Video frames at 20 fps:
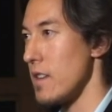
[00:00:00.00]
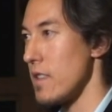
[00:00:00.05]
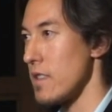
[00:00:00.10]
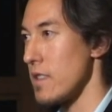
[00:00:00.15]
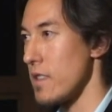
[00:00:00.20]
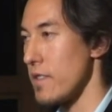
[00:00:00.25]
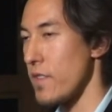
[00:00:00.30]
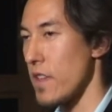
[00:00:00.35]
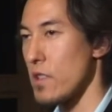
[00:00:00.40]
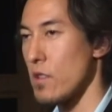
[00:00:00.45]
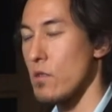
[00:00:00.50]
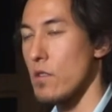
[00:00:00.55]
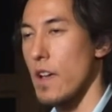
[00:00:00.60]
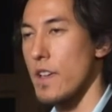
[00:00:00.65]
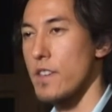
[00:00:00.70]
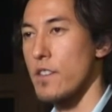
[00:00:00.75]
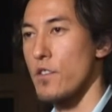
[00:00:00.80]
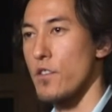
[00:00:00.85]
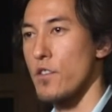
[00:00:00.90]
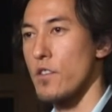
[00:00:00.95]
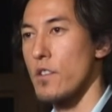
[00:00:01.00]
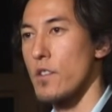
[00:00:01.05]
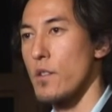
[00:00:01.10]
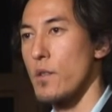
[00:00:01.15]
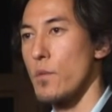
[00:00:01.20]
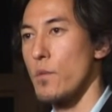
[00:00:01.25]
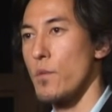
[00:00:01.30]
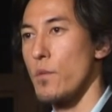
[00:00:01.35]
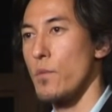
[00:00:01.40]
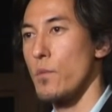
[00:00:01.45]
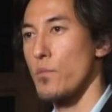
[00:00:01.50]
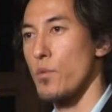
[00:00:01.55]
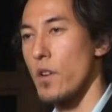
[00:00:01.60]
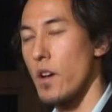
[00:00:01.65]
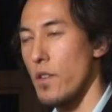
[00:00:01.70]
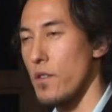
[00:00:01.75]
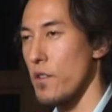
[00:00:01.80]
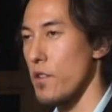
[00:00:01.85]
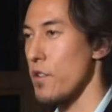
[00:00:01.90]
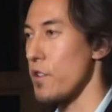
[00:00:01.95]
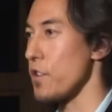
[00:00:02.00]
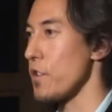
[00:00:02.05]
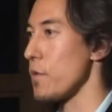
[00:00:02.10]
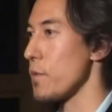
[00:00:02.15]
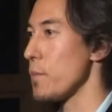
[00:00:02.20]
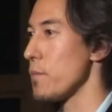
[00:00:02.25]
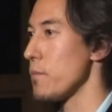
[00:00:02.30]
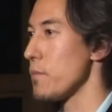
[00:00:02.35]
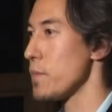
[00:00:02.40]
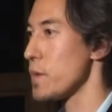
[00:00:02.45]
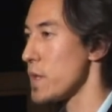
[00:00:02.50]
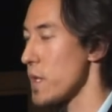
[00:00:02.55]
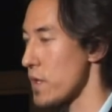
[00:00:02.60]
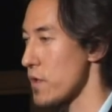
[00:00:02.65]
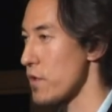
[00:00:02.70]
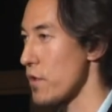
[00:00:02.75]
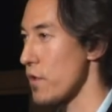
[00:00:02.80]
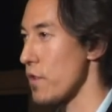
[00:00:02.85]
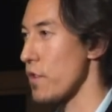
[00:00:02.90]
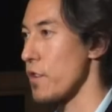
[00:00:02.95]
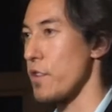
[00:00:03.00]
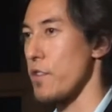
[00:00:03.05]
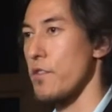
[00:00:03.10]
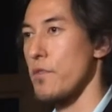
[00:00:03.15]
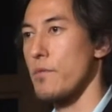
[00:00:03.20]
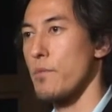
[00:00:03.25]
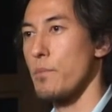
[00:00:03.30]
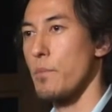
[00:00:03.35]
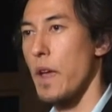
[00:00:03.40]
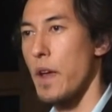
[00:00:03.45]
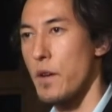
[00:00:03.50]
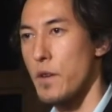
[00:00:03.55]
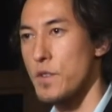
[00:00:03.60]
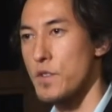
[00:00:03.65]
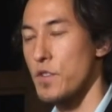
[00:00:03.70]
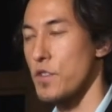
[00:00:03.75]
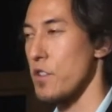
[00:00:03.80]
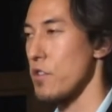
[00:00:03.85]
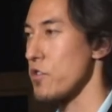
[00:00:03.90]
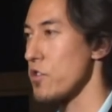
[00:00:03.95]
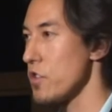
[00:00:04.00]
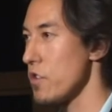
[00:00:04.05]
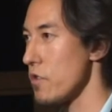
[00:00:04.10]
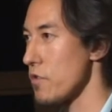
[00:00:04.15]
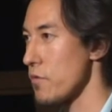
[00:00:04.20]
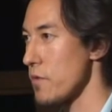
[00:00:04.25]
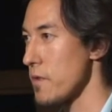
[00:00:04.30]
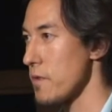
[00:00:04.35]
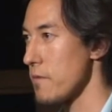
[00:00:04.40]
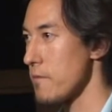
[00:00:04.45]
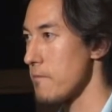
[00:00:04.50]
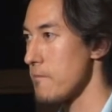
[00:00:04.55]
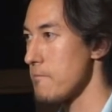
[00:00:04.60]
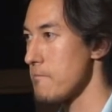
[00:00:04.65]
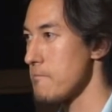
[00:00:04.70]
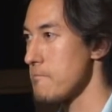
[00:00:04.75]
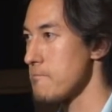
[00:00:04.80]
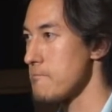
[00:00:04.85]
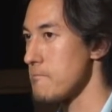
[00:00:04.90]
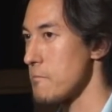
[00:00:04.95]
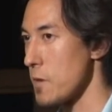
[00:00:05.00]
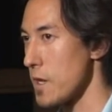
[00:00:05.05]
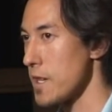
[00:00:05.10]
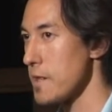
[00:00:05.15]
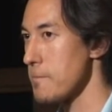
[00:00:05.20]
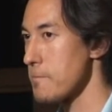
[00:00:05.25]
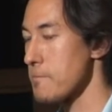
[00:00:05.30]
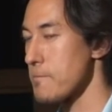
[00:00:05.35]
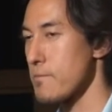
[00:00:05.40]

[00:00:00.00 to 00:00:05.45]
than if they look like your brother or your sister or your parents or your children, right?